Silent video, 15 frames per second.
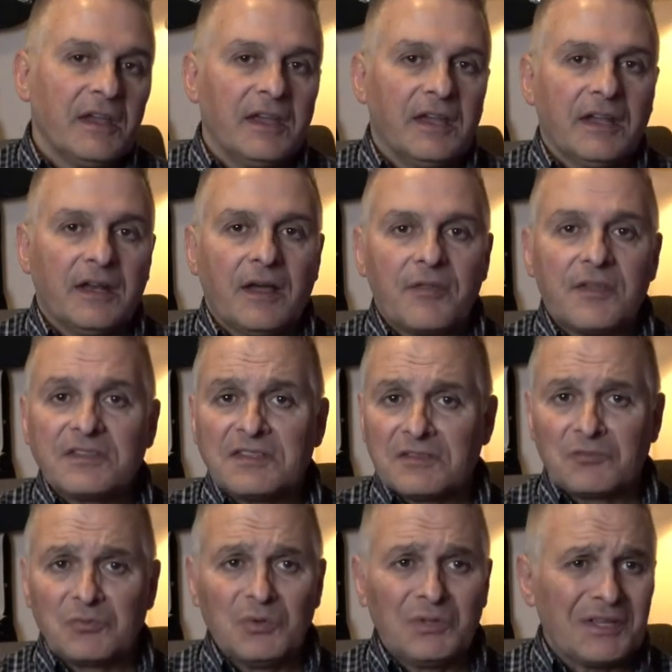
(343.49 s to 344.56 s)
And this
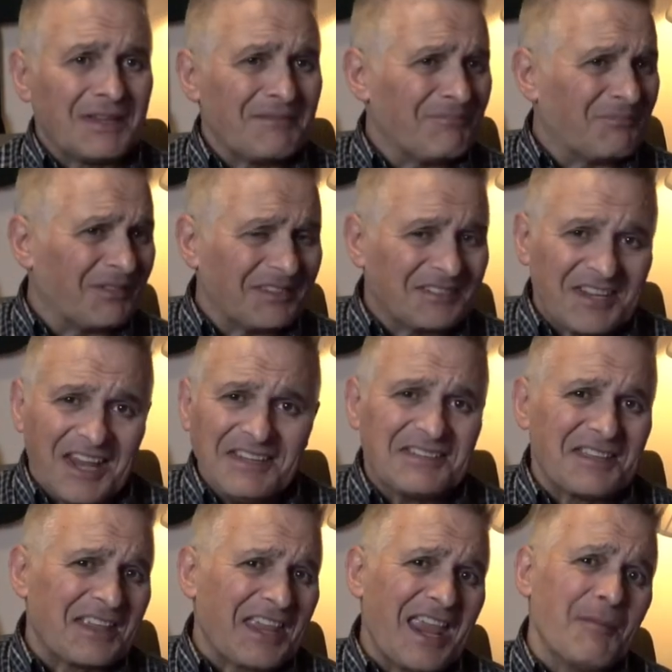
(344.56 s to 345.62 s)
has really
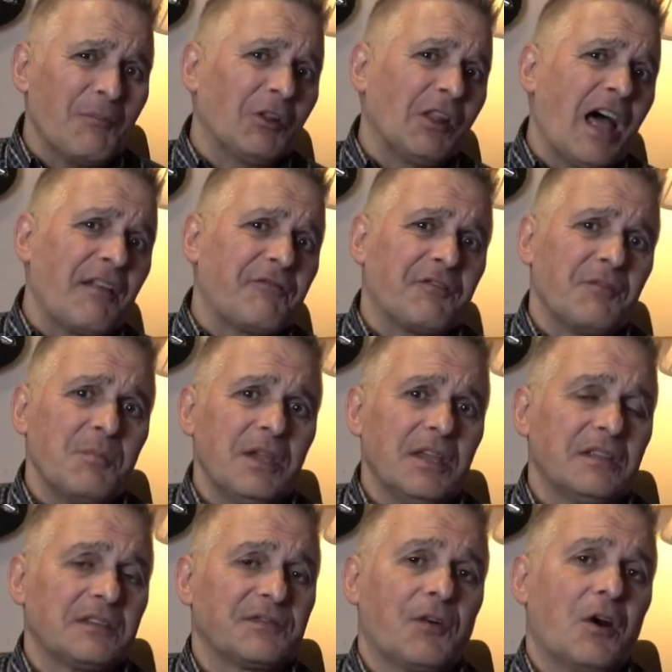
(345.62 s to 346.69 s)
changed the game a lot for
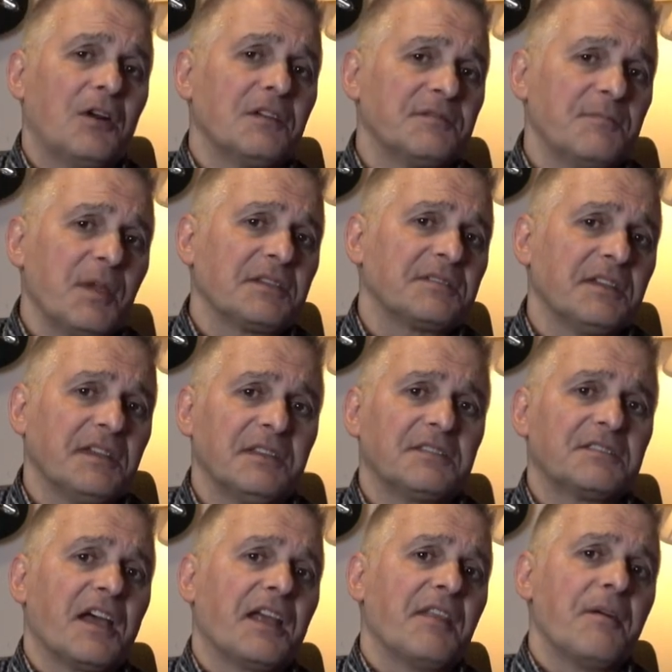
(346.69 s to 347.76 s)
me as far as mixing
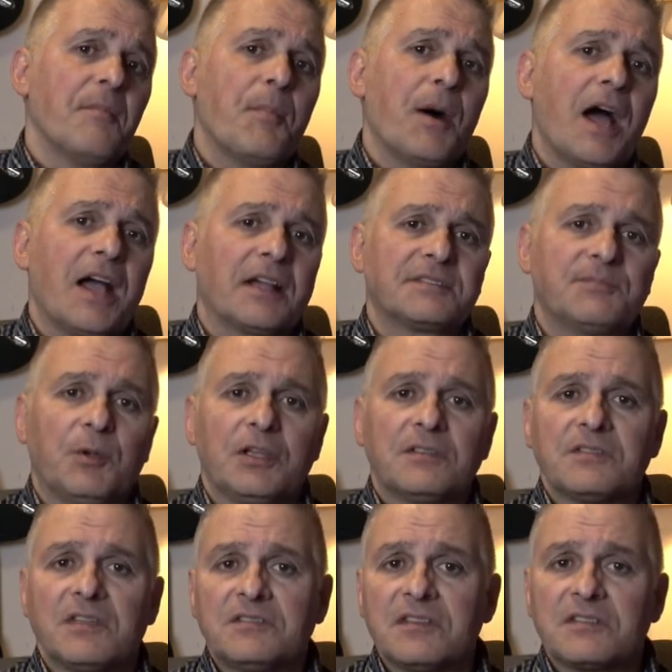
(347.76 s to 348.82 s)
inside of the box,
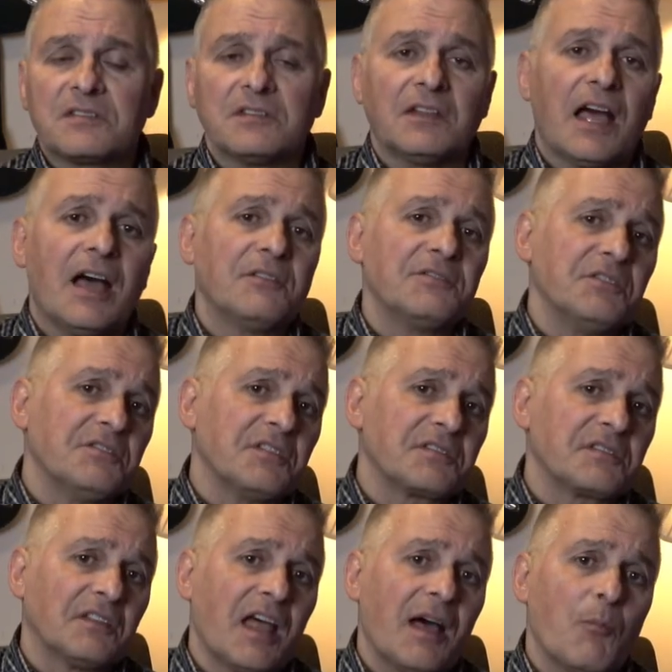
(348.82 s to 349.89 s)
because it just allows you
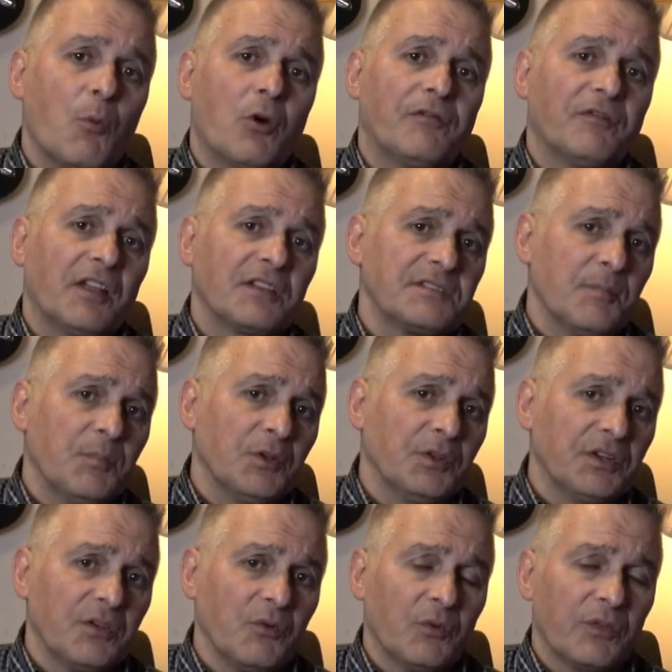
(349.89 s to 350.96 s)
just a lot more
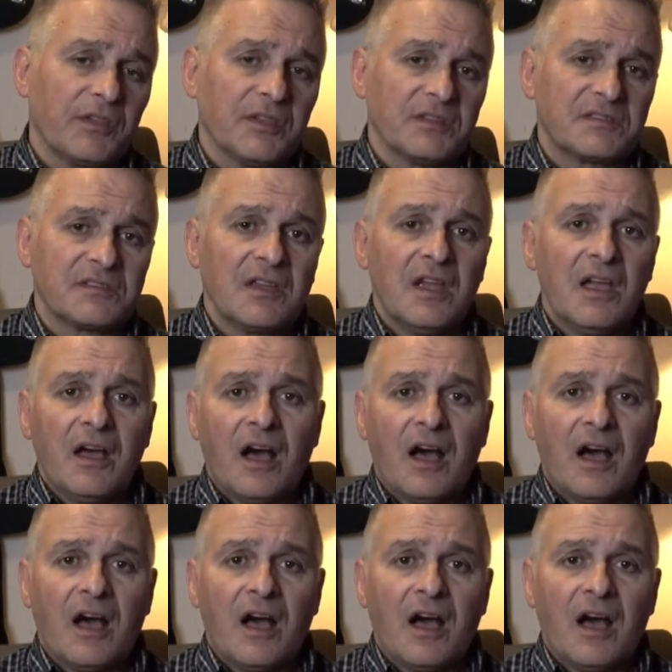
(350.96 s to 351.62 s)
flexibility with this.